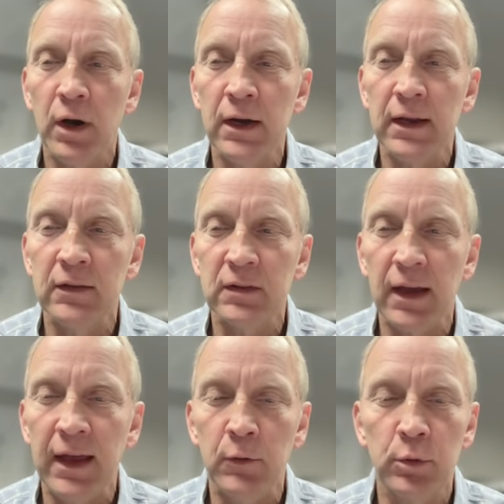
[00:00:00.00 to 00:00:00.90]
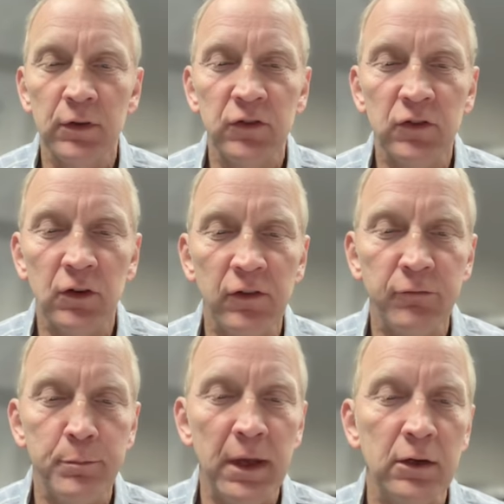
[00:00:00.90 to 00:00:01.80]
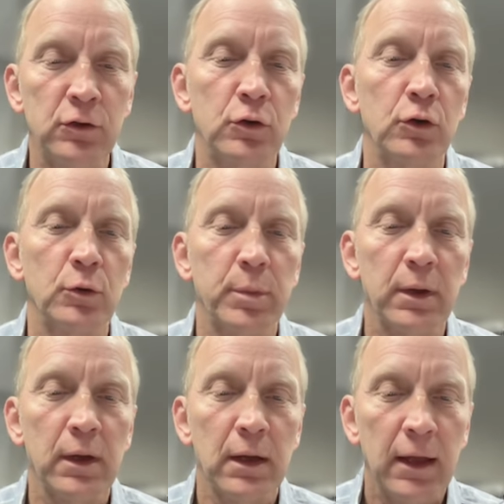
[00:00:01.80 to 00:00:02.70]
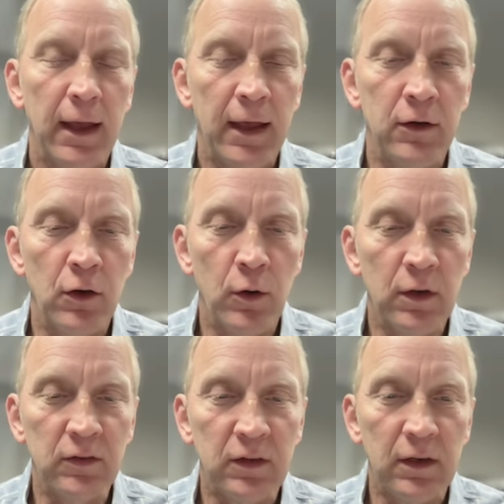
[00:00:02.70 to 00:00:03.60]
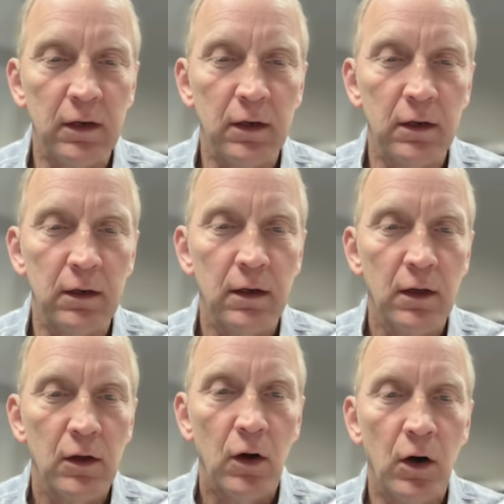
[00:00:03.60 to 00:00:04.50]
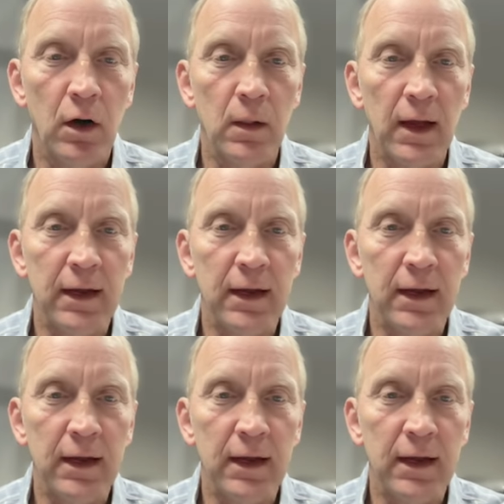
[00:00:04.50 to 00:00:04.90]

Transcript: is a reserve bid group. And notice here, all I